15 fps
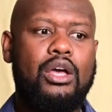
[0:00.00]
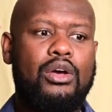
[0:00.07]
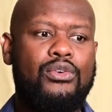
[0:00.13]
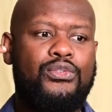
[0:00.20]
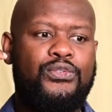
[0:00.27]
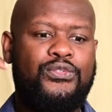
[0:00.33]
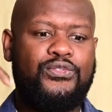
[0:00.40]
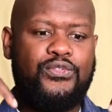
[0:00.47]

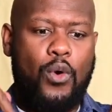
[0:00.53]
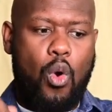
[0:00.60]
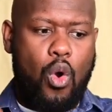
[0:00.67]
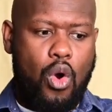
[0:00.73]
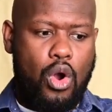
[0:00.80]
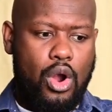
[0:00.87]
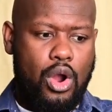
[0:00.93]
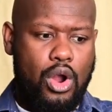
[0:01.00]

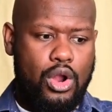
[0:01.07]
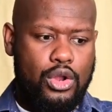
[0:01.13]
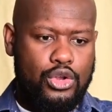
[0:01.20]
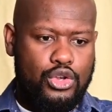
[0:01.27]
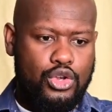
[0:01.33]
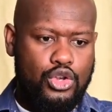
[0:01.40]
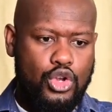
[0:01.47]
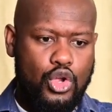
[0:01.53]

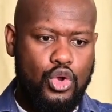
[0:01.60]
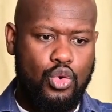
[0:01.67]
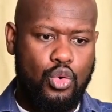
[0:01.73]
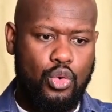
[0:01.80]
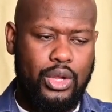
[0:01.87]
foreknew.